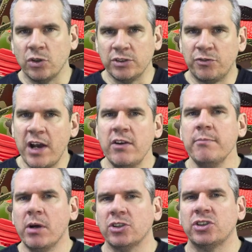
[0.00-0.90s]
So it's very
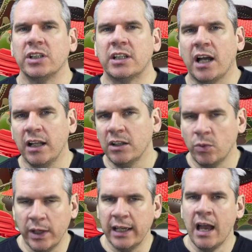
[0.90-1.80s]
much the
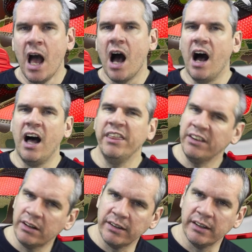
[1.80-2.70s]
colorway
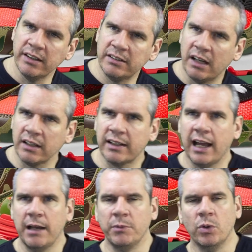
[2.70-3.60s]
other than the Duck
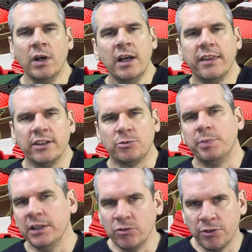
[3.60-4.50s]
Camo that's
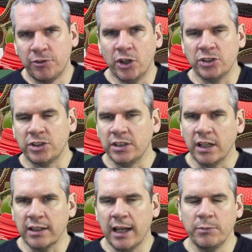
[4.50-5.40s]
been reversed. The
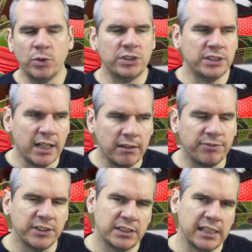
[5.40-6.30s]
Duck Camo
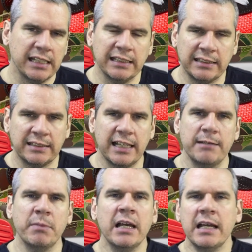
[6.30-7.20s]
itself is staying the
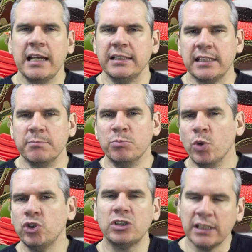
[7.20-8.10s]
same. It's in
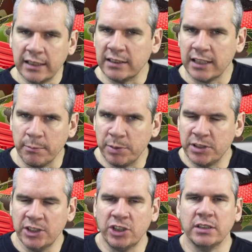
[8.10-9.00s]
mostly the same
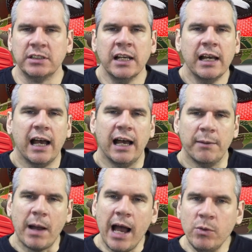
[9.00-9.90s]
positions.
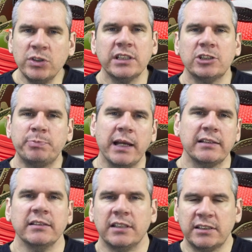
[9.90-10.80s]
I was
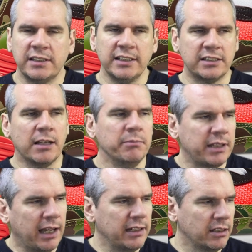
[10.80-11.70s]
expecting to see some
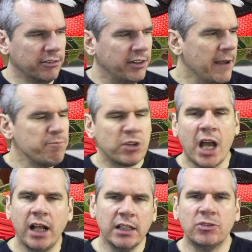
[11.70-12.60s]
kind of
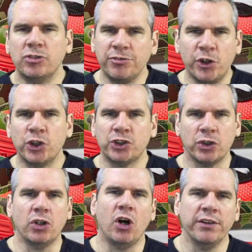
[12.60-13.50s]
color
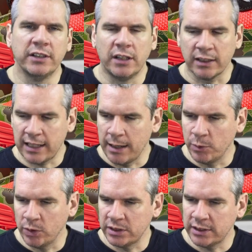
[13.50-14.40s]
reversal on the Duck
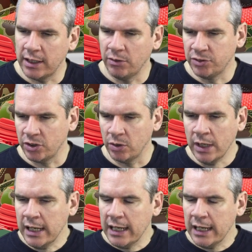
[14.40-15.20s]
Camo itself, so